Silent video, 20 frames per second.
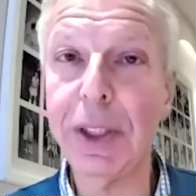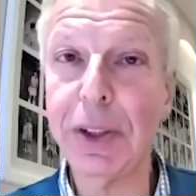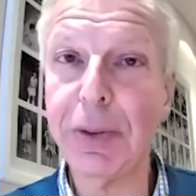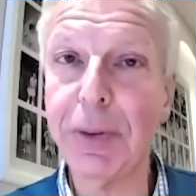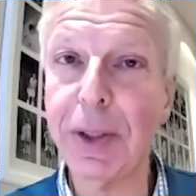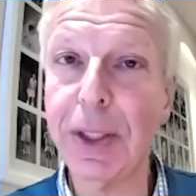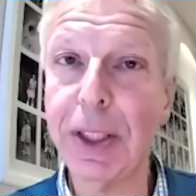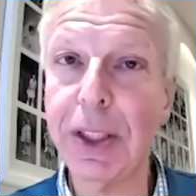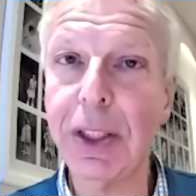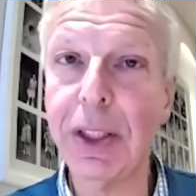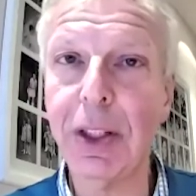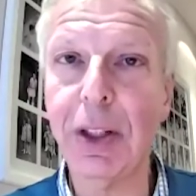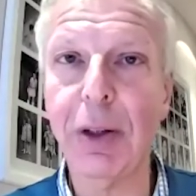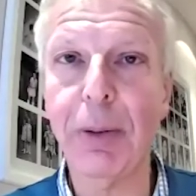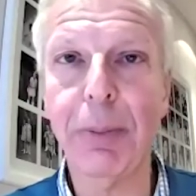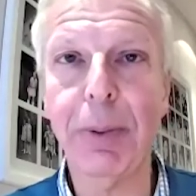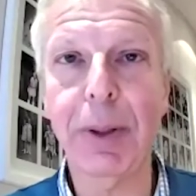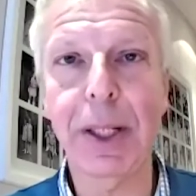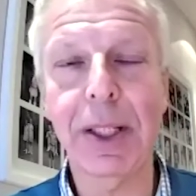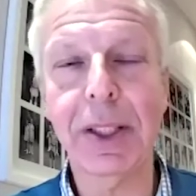The reasons for
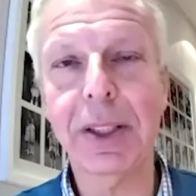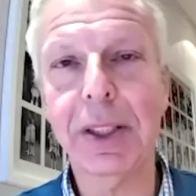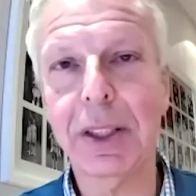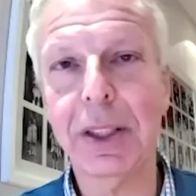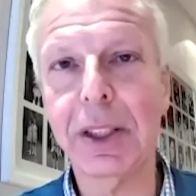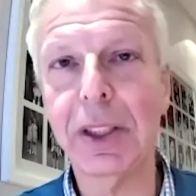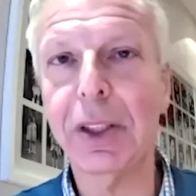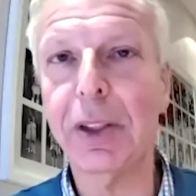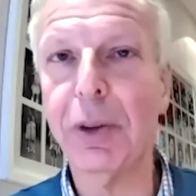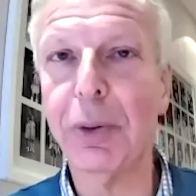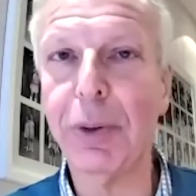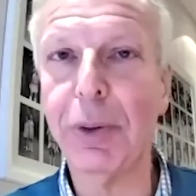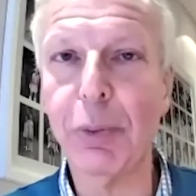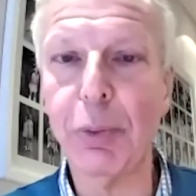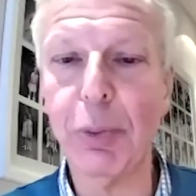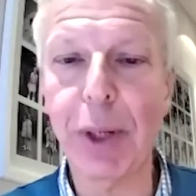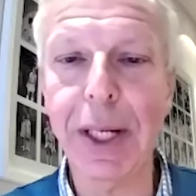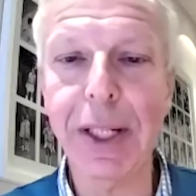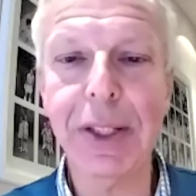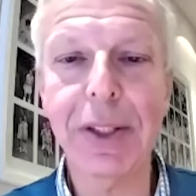this are complex and to
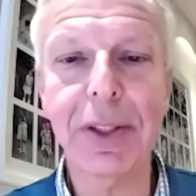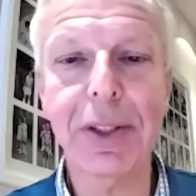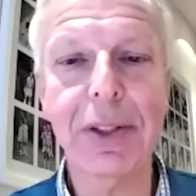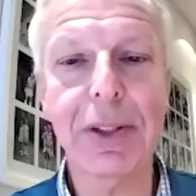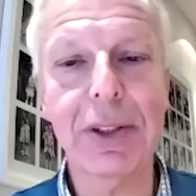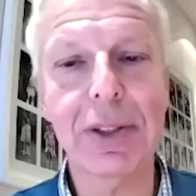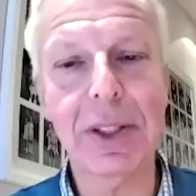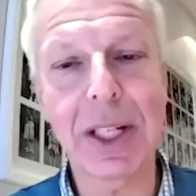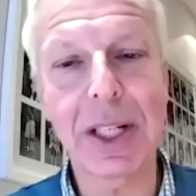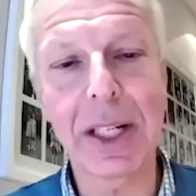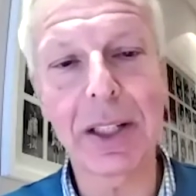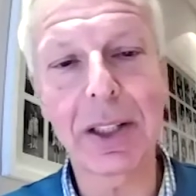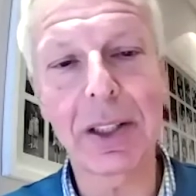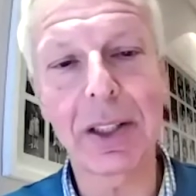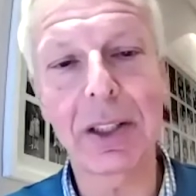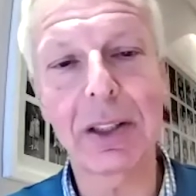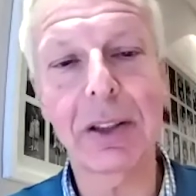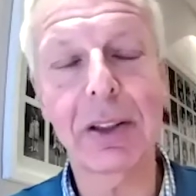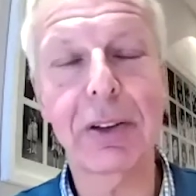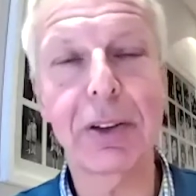do with race,
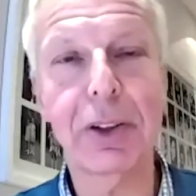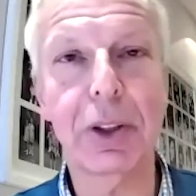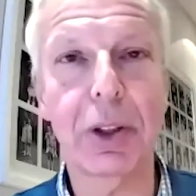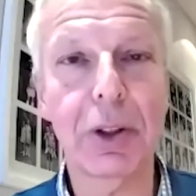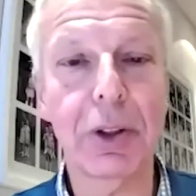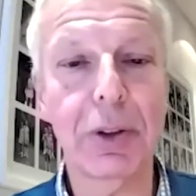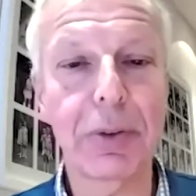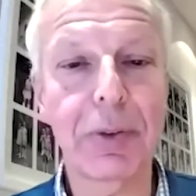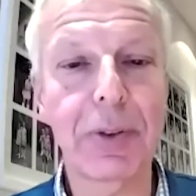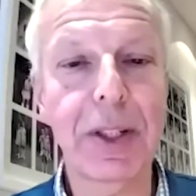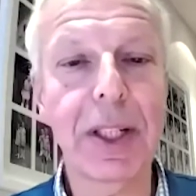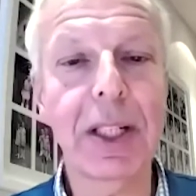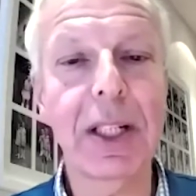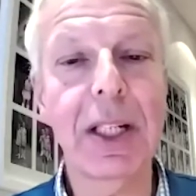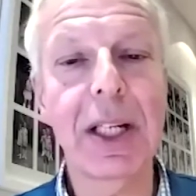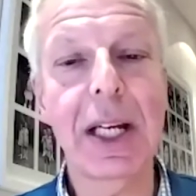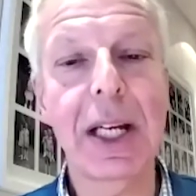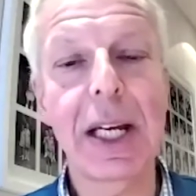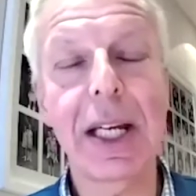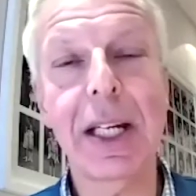gender,
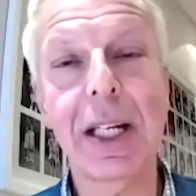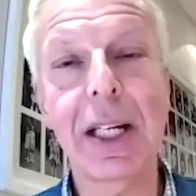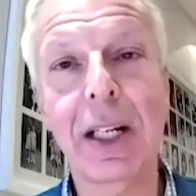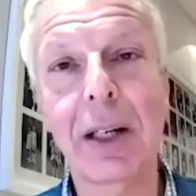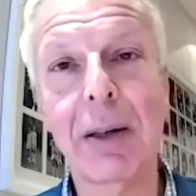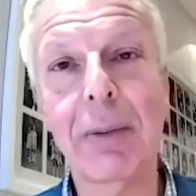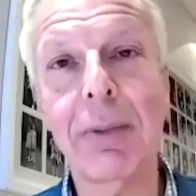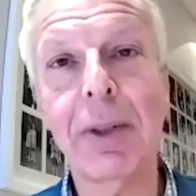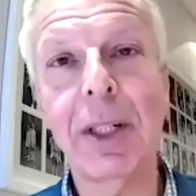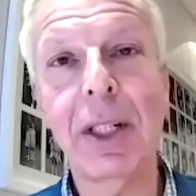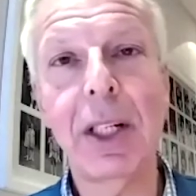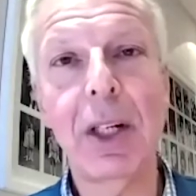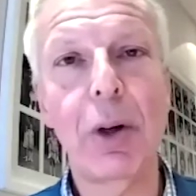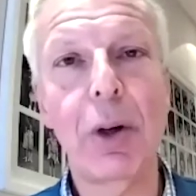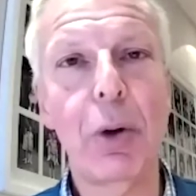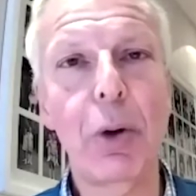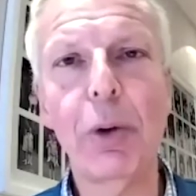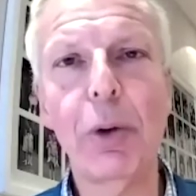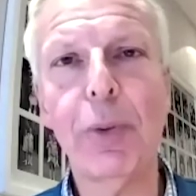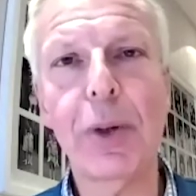geography,
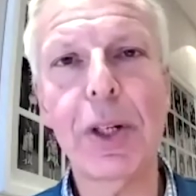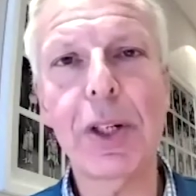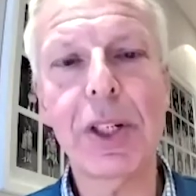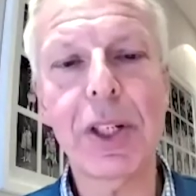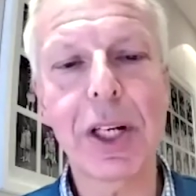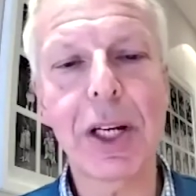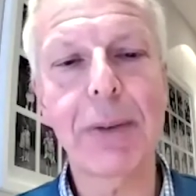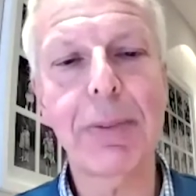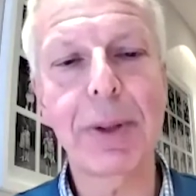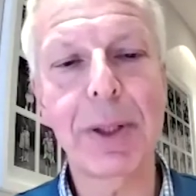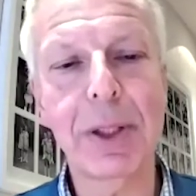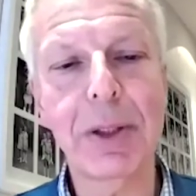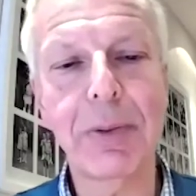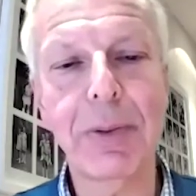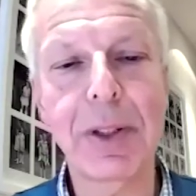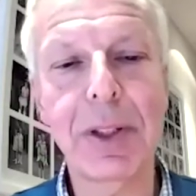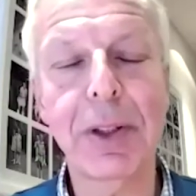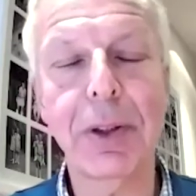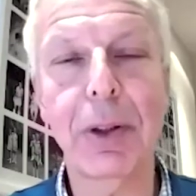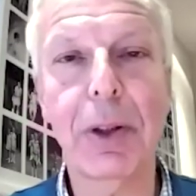income, all of which
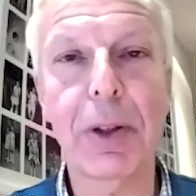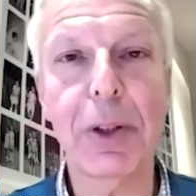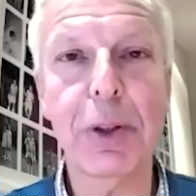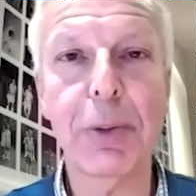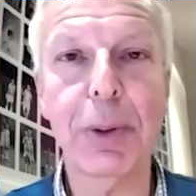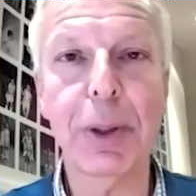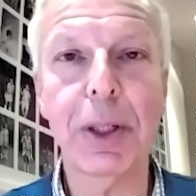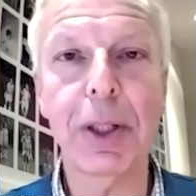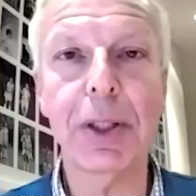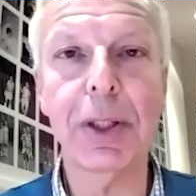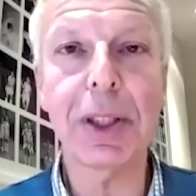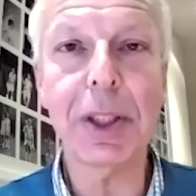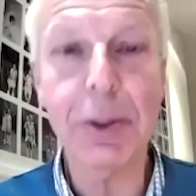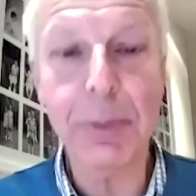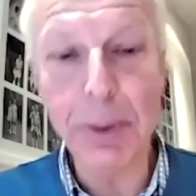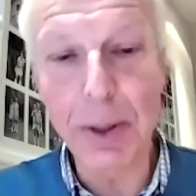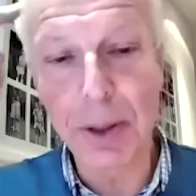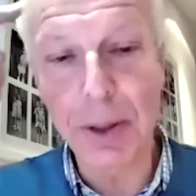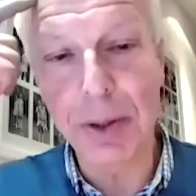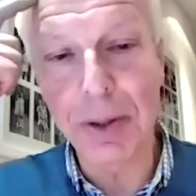shape individual
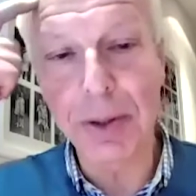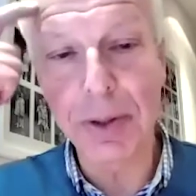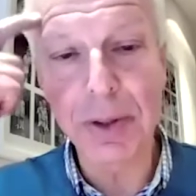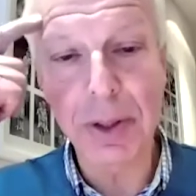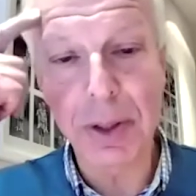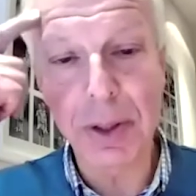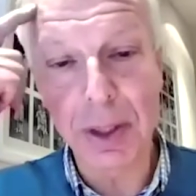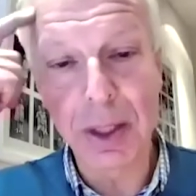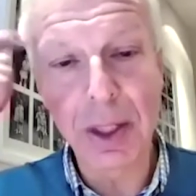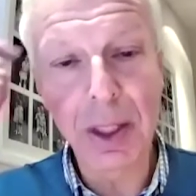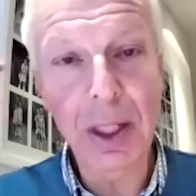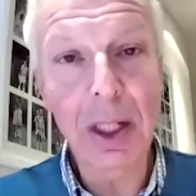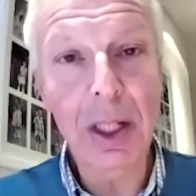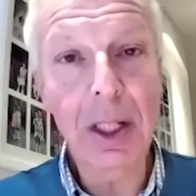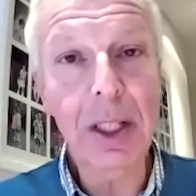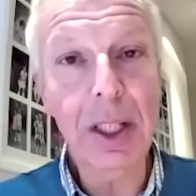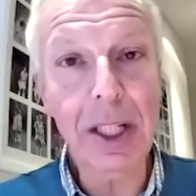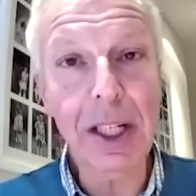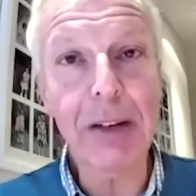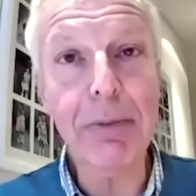entrepreneurs' experience.
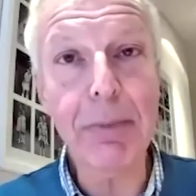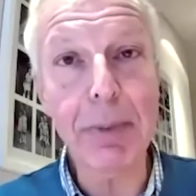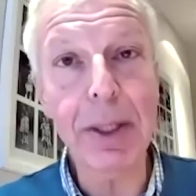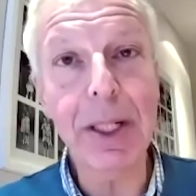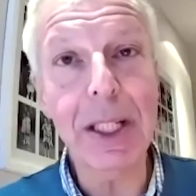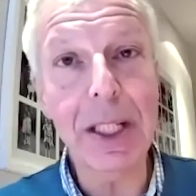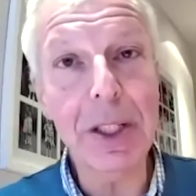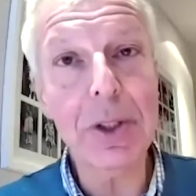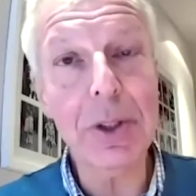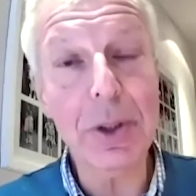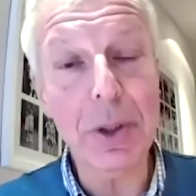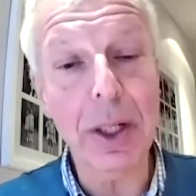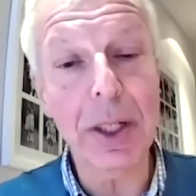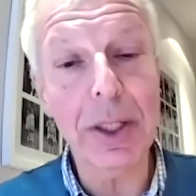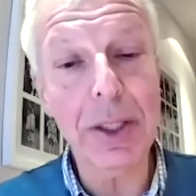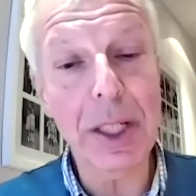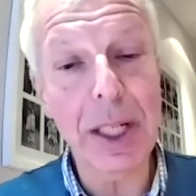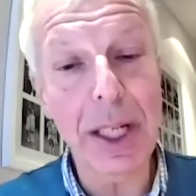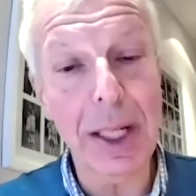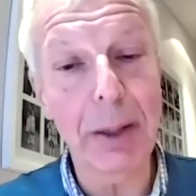The government
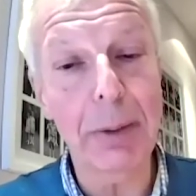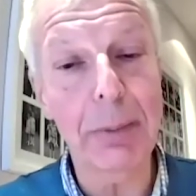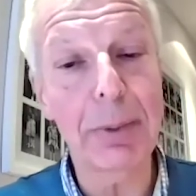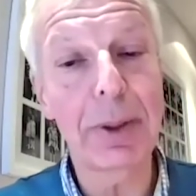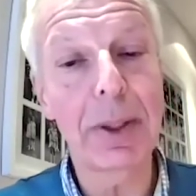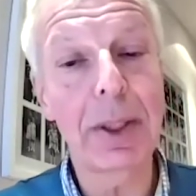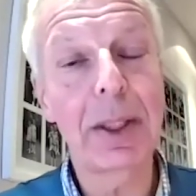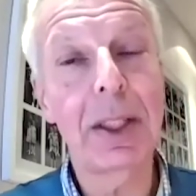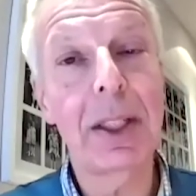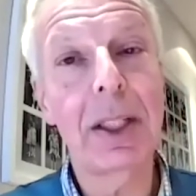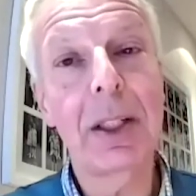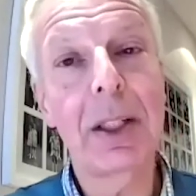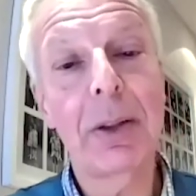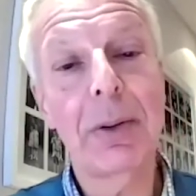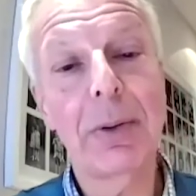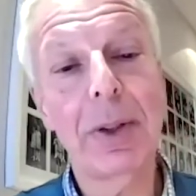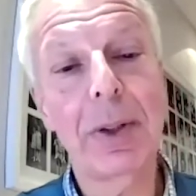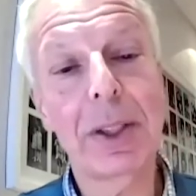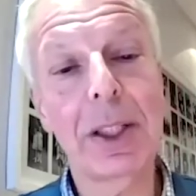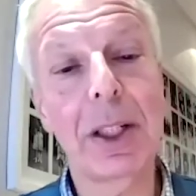is trying to help.
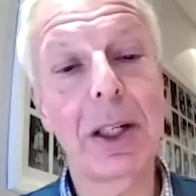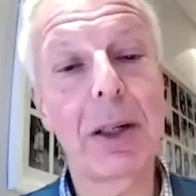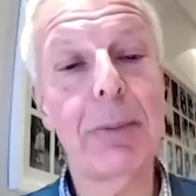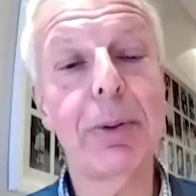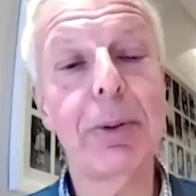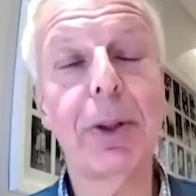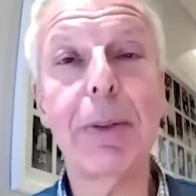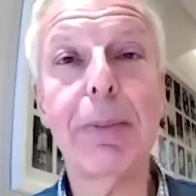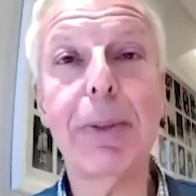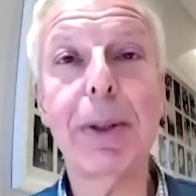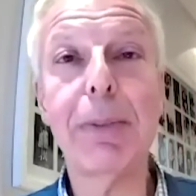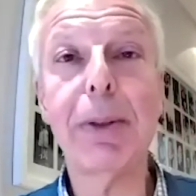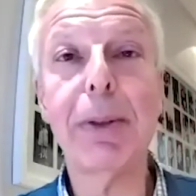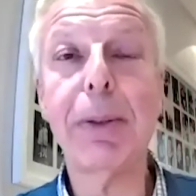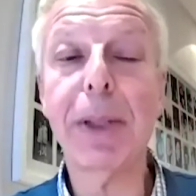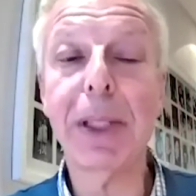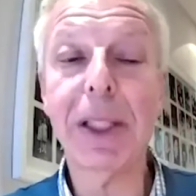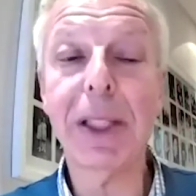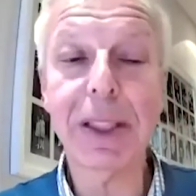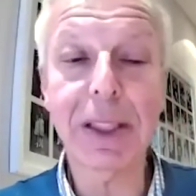For example,
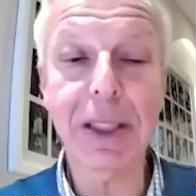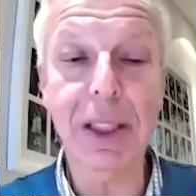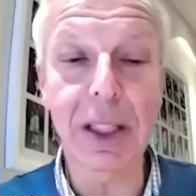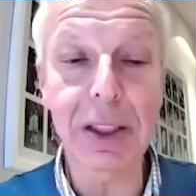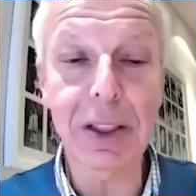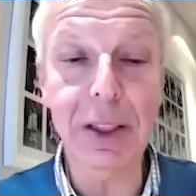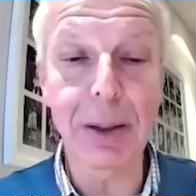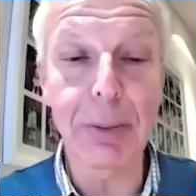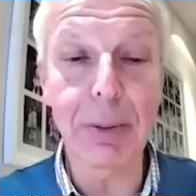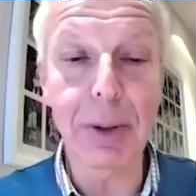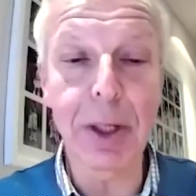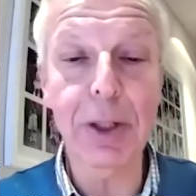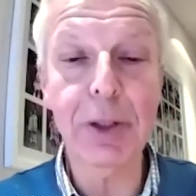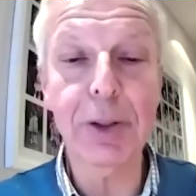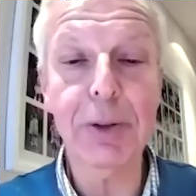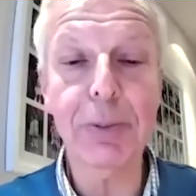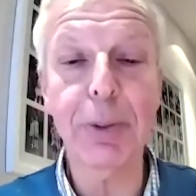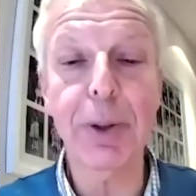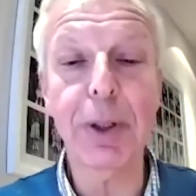the BBB Startup